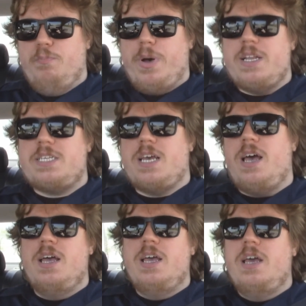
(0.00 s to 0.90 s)
But
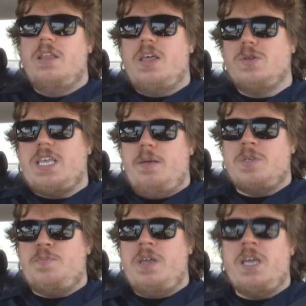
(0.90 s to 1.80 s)
those
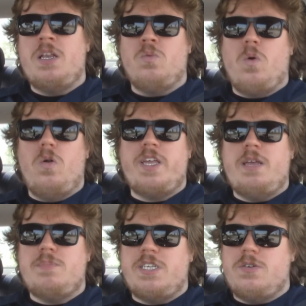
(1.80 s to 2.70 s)
games being hidden role
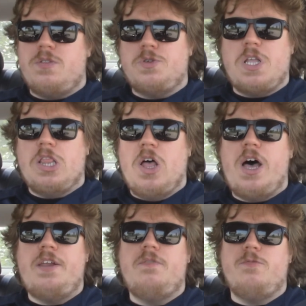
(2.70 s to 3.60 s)
games, there's a
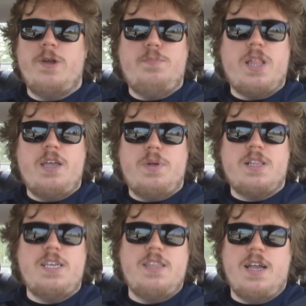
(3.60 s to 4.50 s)
lot of
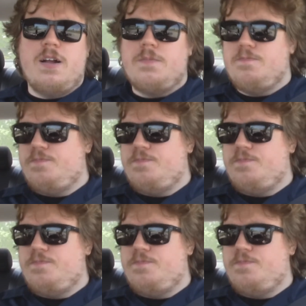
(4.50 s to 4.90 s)
replayability there.